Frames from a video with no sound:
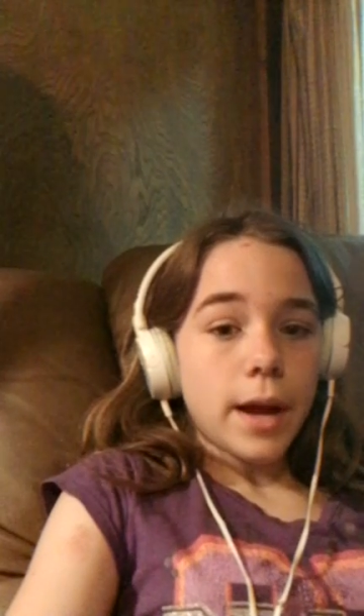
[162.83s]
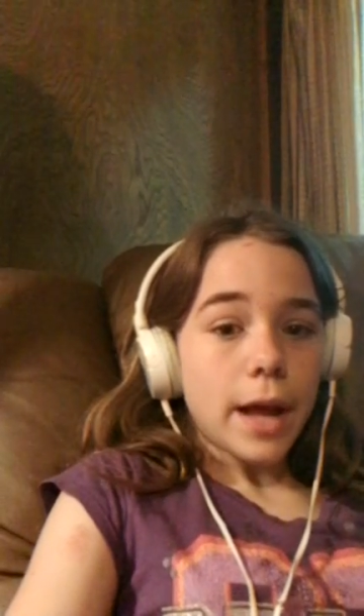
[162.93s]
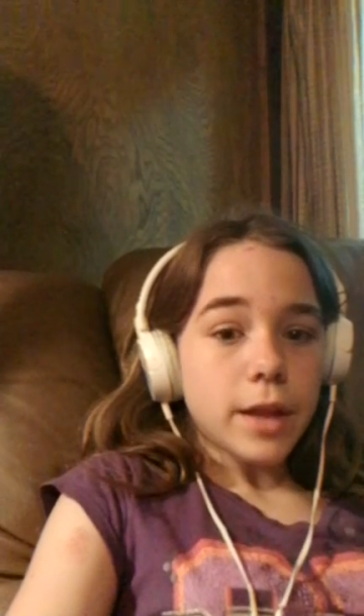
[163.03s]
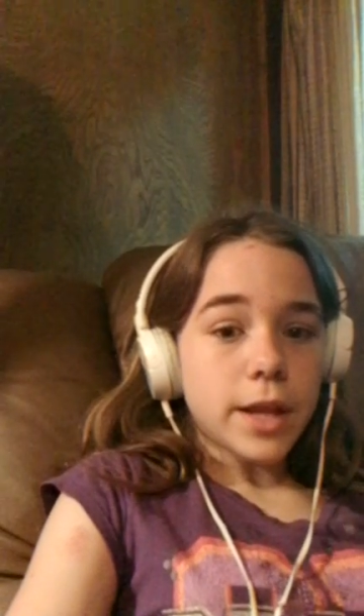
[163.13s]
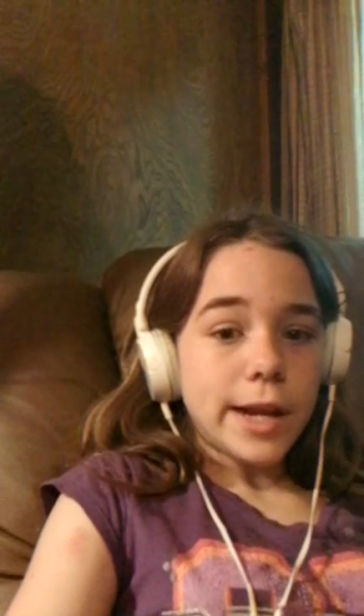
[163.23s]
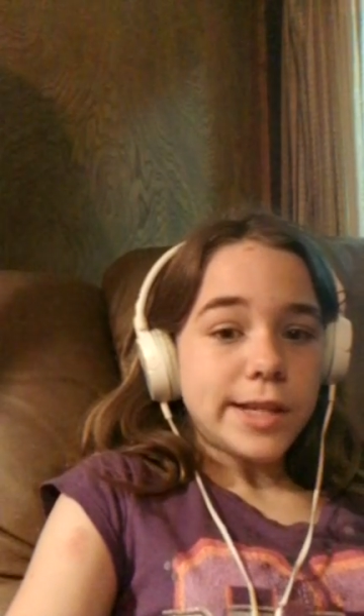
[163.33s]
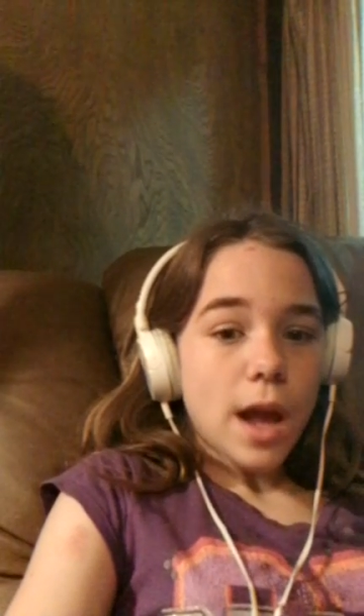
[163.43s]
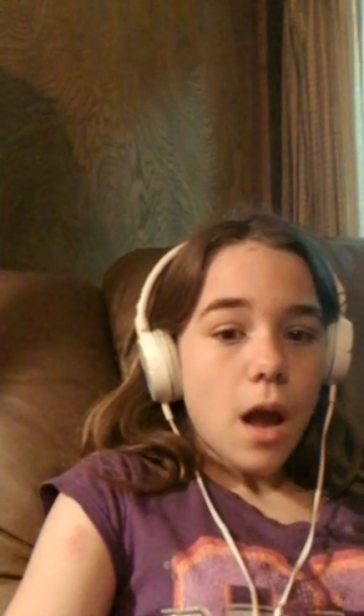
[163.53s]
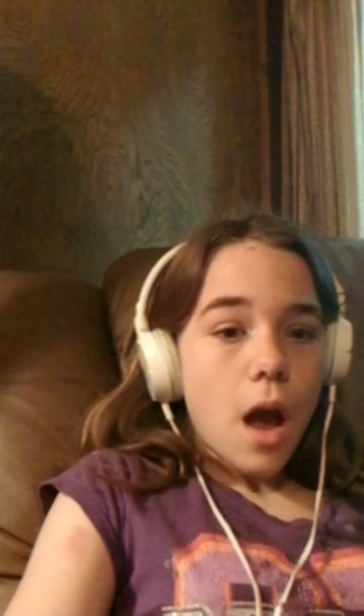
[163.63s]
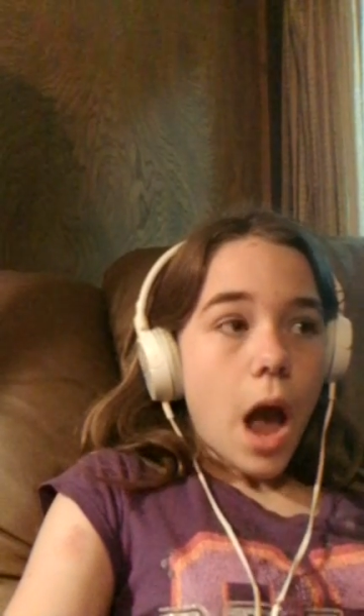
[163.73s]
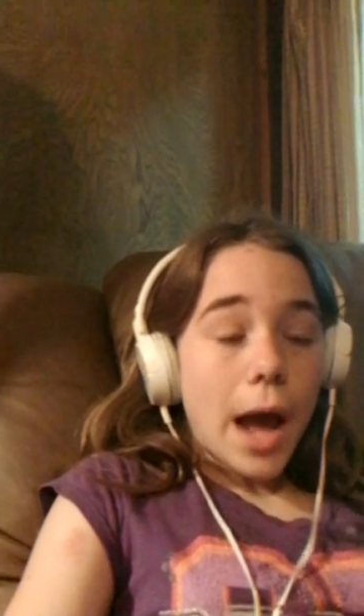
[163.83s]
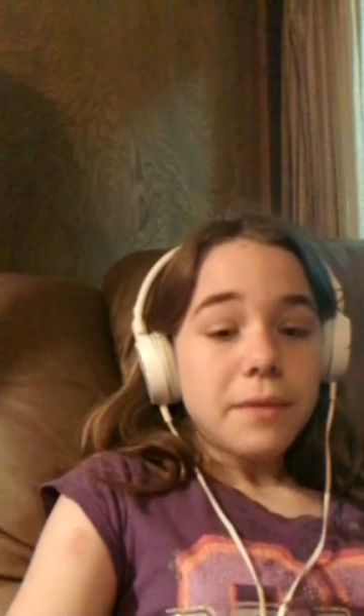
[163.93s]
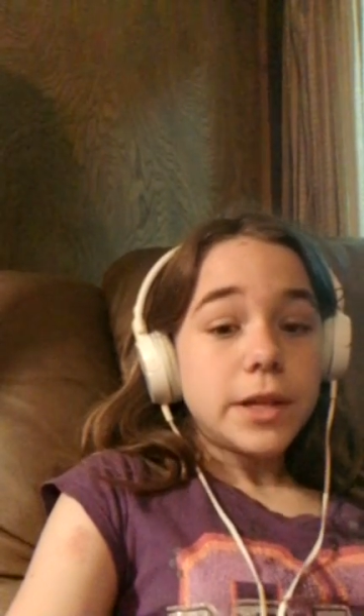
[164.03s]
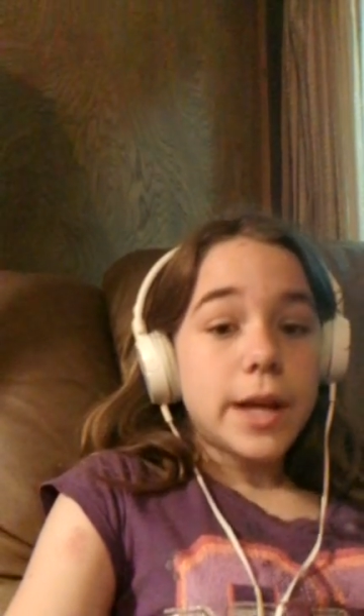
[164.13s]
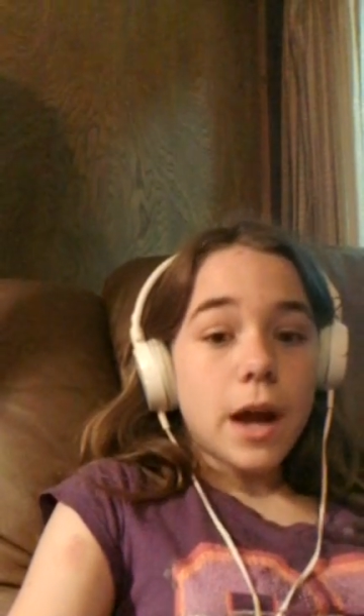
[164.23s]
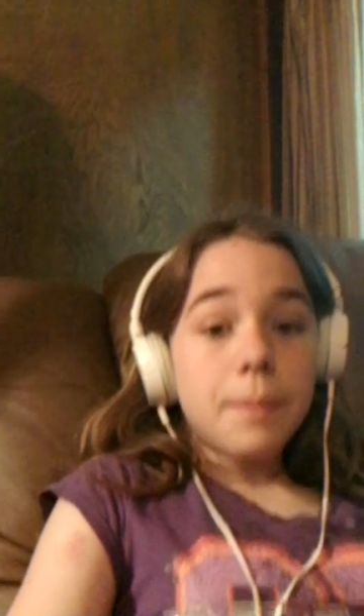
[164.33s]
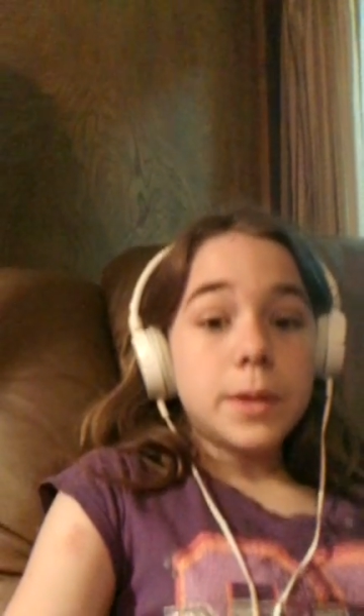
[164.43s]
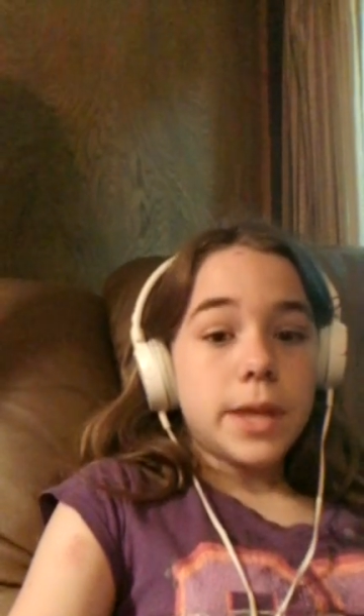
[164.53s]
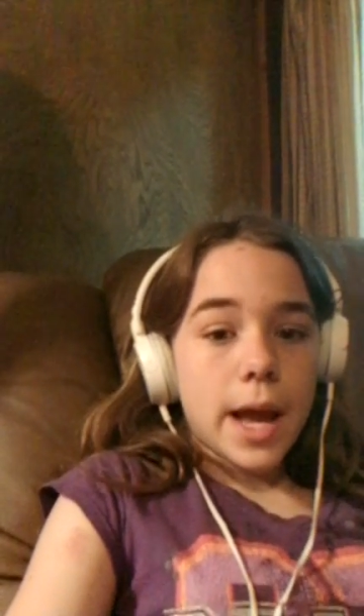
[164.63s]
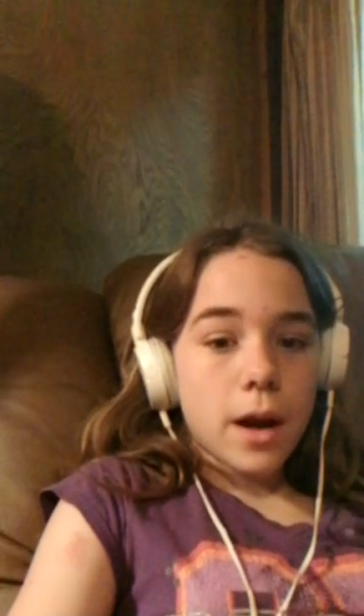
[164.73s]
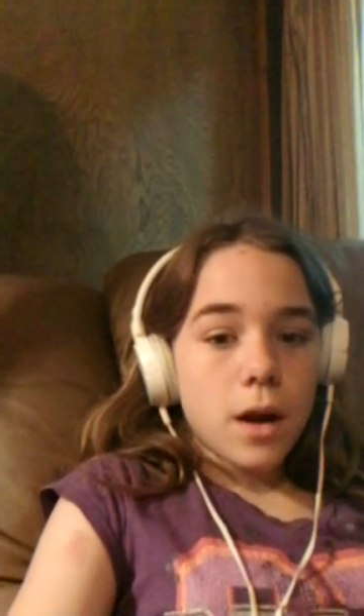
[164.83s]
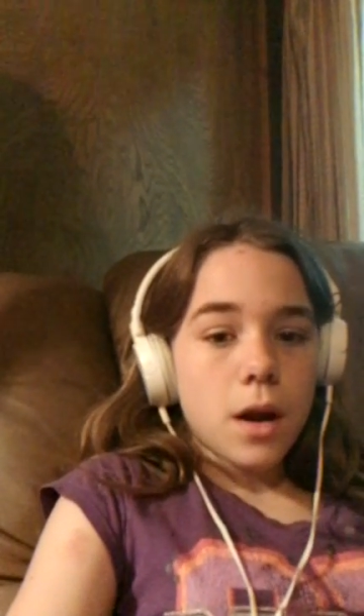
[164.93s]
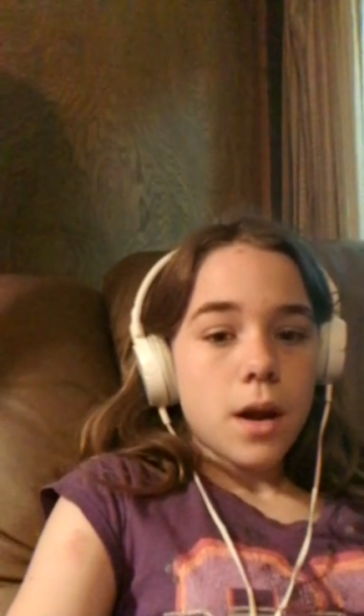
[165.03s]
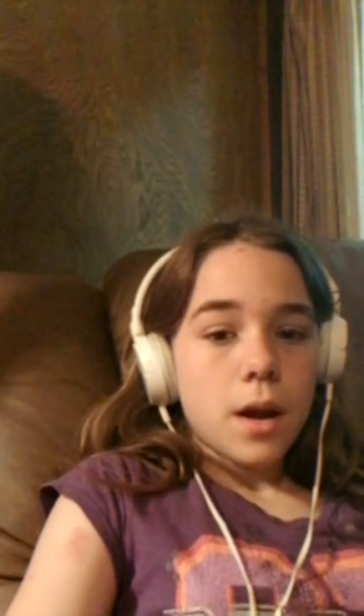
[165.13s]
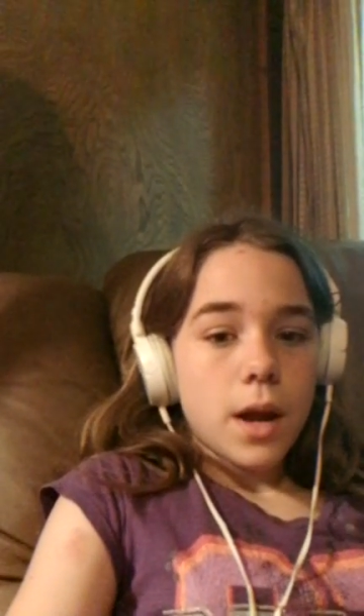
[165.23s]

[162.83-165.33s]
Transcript: and the thing is, I have to get up there